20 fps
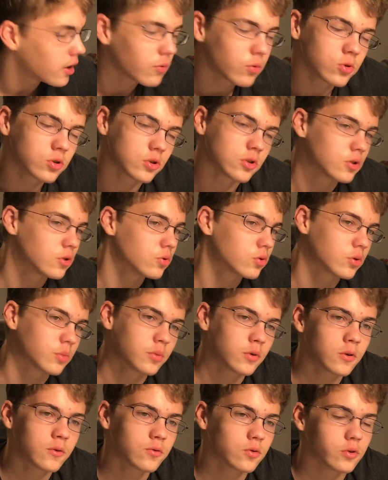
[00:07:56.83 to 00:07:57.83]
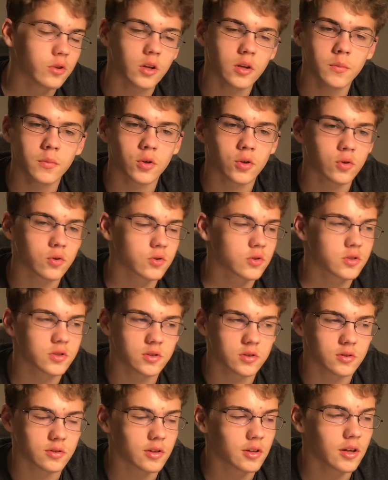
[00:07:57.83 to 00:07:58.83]
I wouldn't go to Perth today
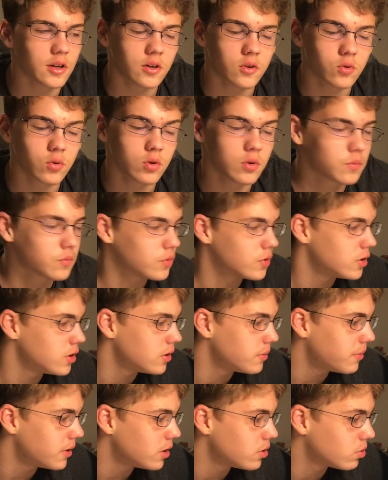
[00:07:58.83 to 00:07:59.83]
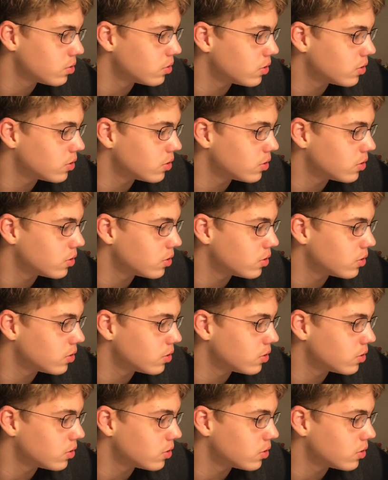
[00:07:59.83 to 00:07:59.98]
because they are doing pretty bad